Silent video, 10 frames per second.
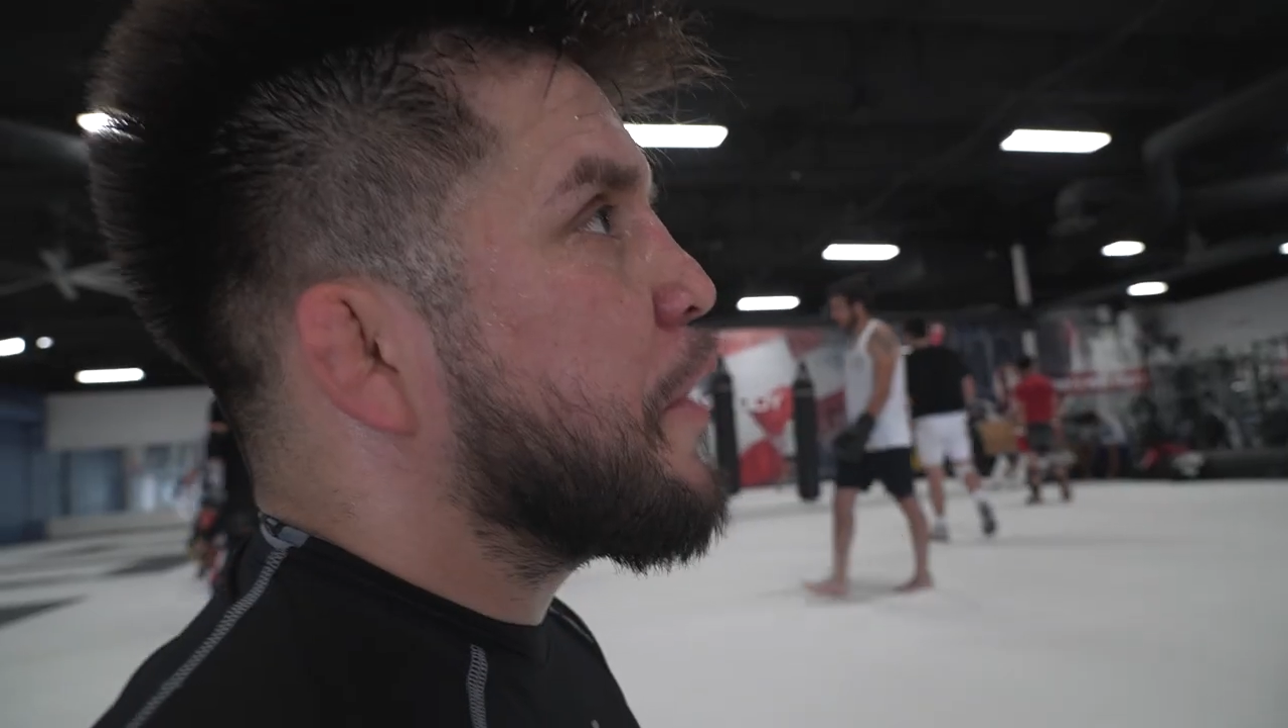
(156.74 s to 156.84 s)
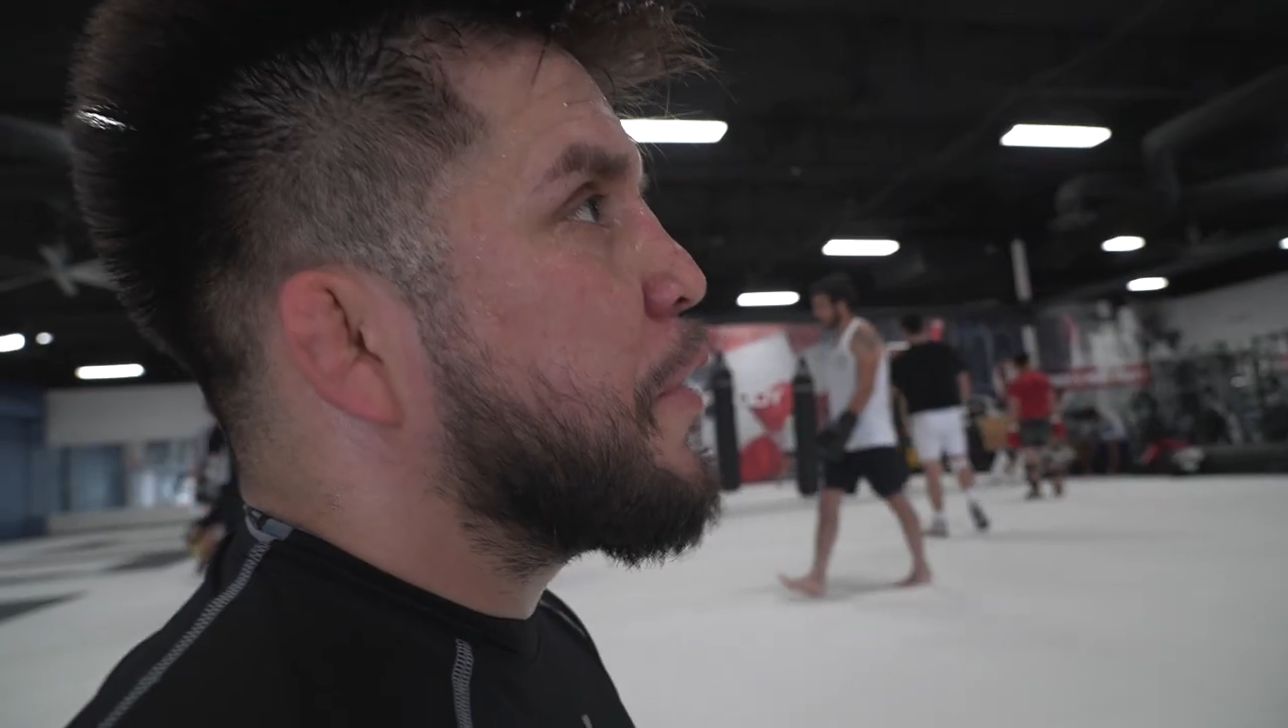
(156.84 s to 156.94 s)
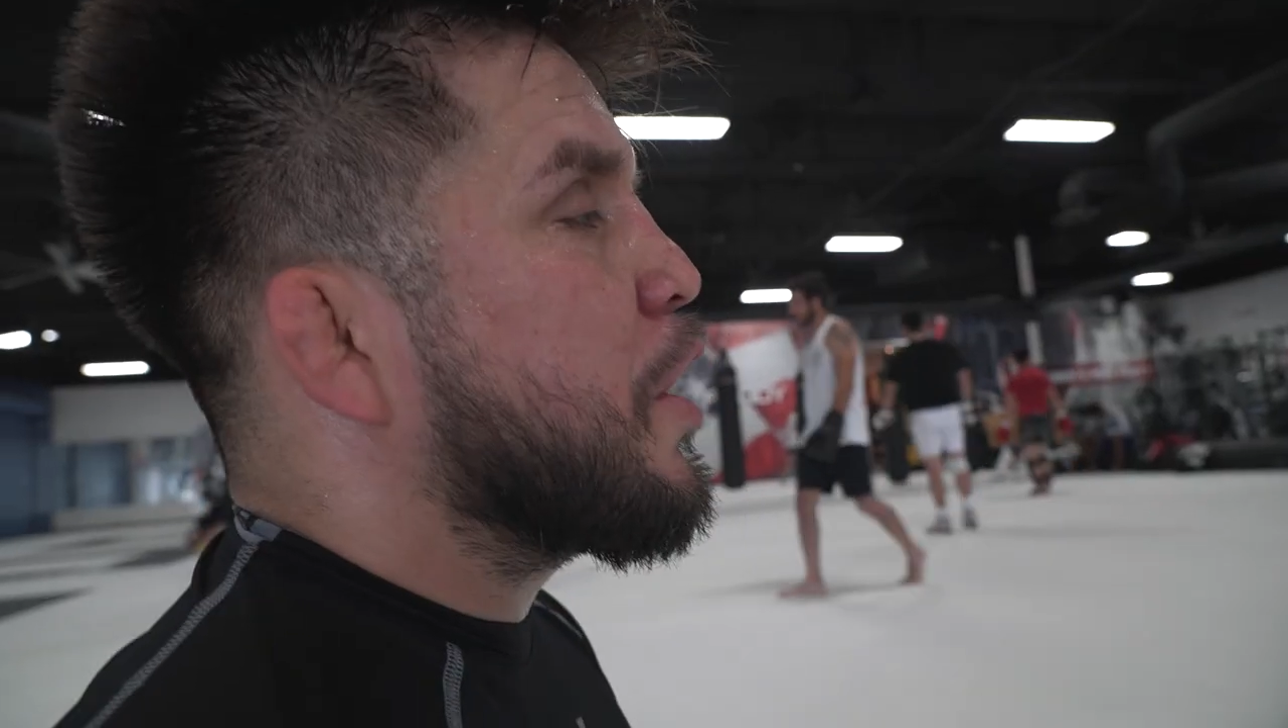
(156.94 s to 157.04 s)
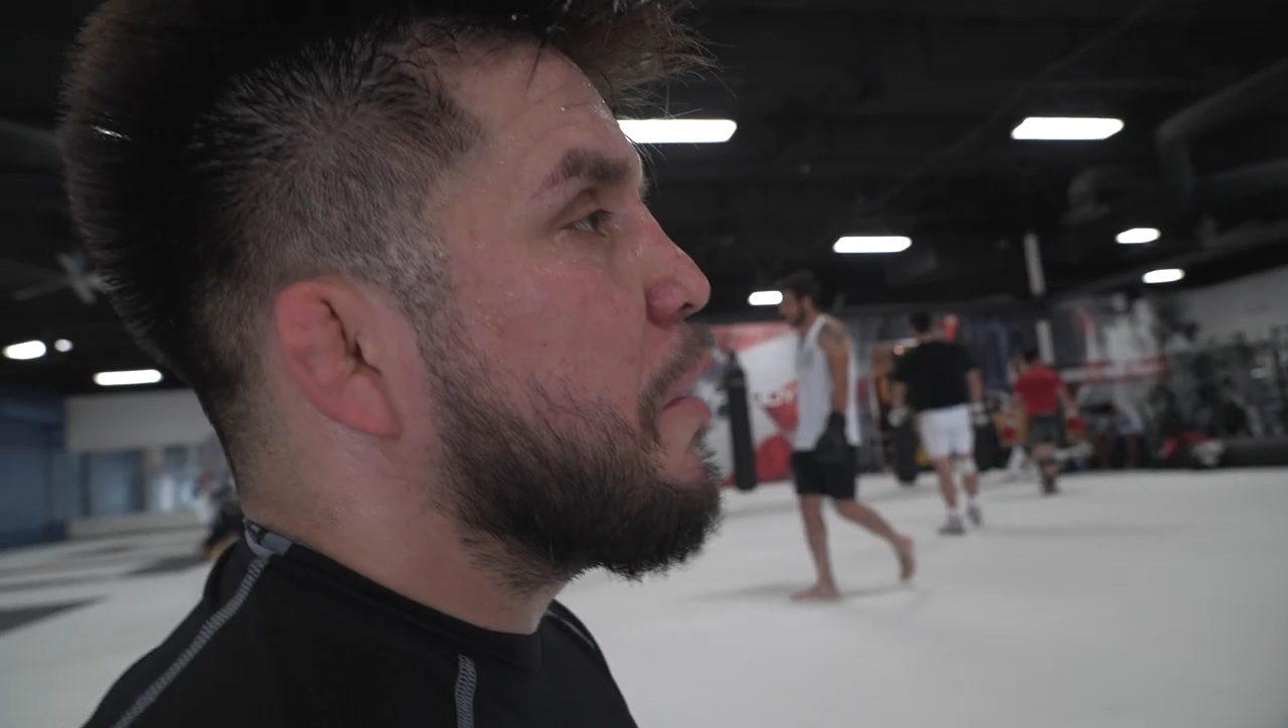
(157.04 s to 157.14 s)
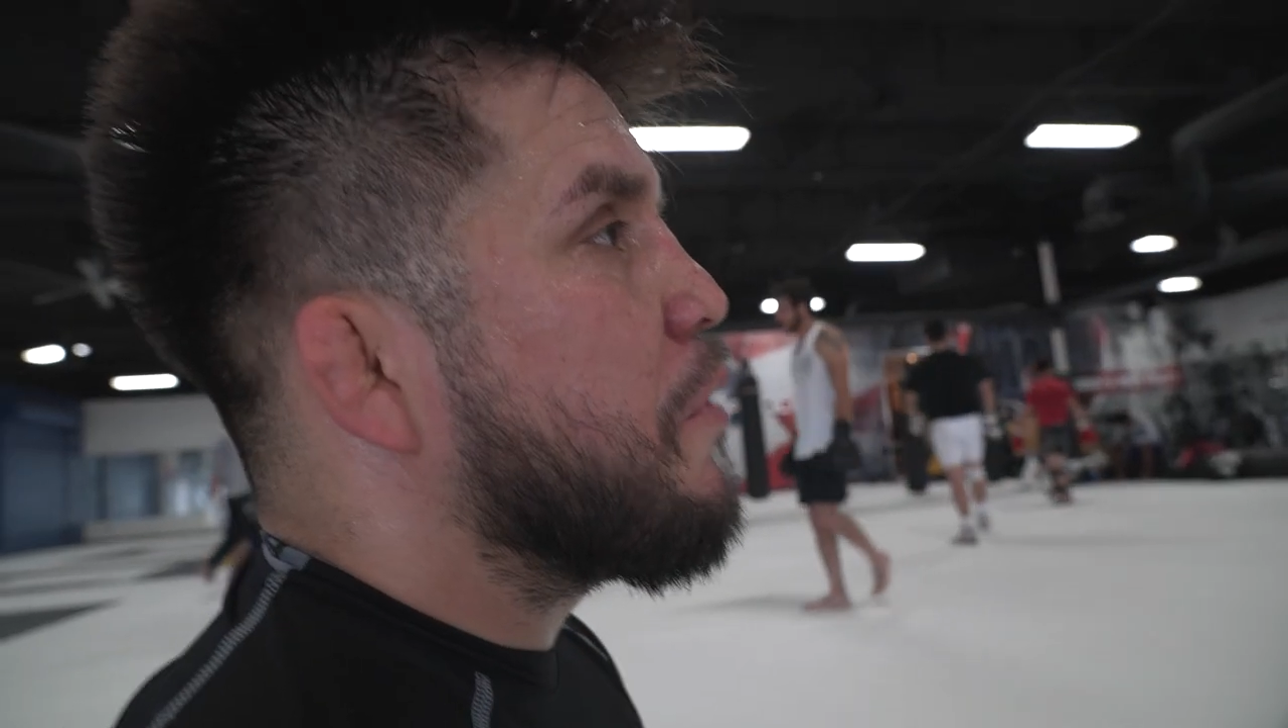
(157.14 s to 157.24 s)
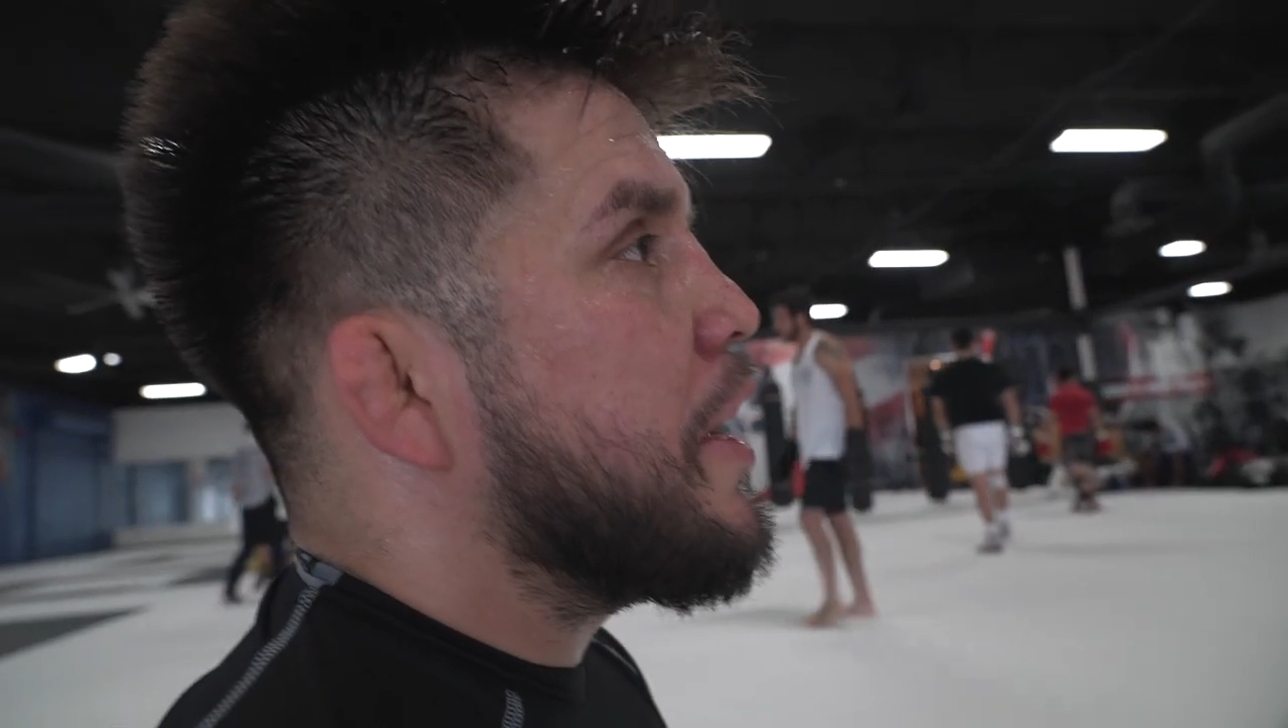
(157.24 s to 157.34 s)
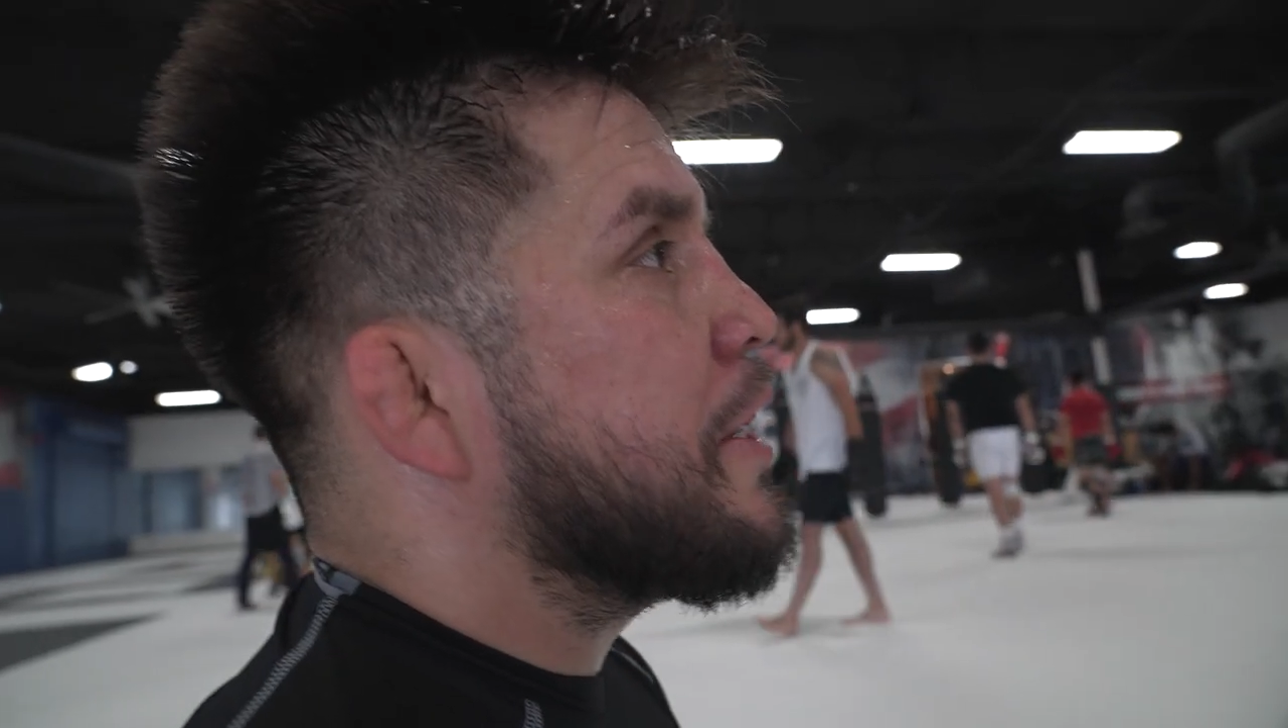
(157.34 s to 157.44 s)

Think of the